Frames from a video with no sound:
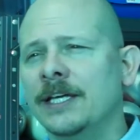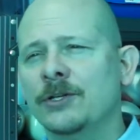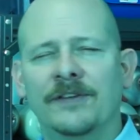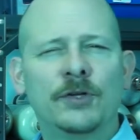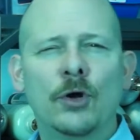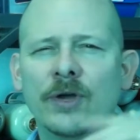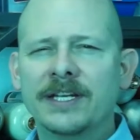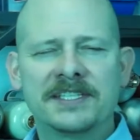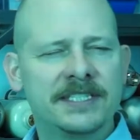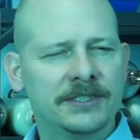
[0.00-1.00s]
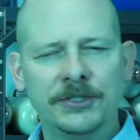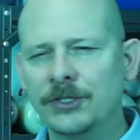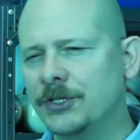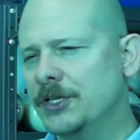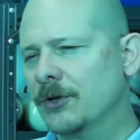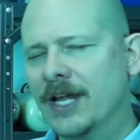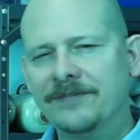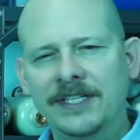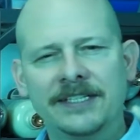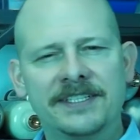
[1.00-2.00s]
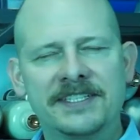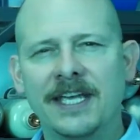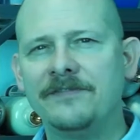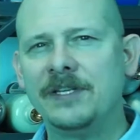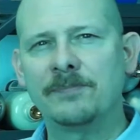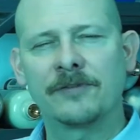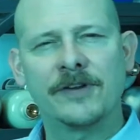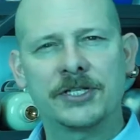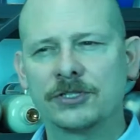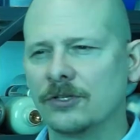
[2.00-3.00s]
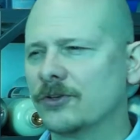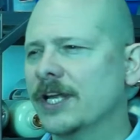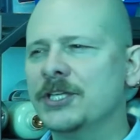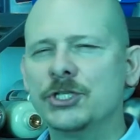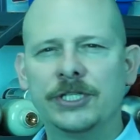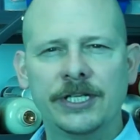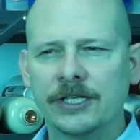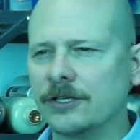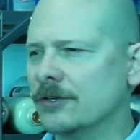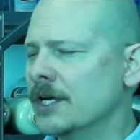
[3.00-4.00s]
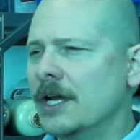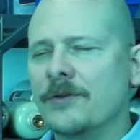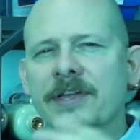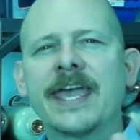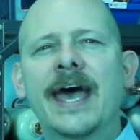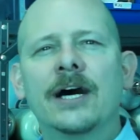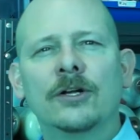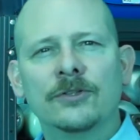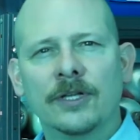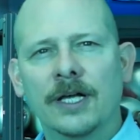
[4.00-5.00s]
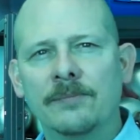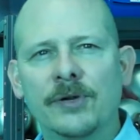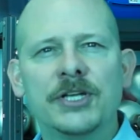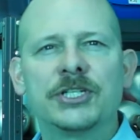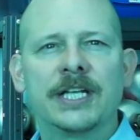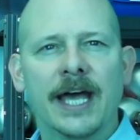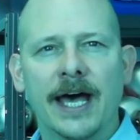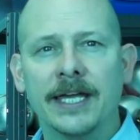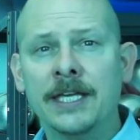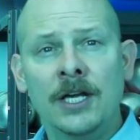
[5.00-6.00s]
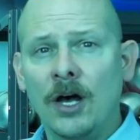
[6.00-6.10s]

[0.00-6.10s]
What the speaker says: You don't have to go get a cylinder, you don't have to get the safety professional or an engineer or the calibration guy.